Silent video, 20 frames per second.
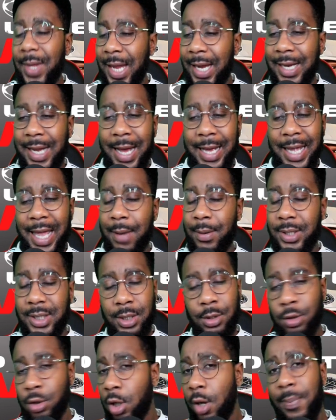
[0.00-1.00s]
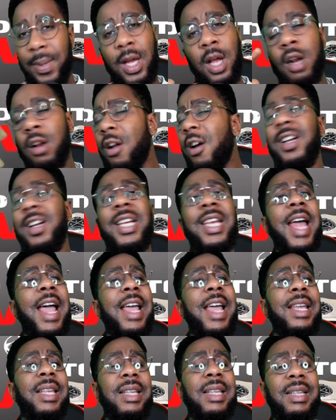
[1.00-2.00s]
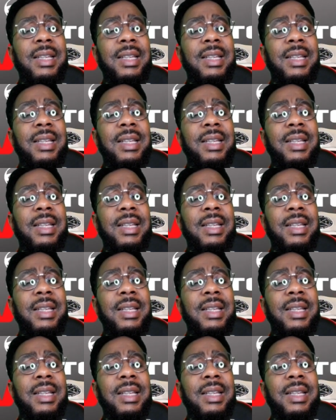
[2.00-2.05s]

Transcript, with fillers: in that game because it was going to be a long night.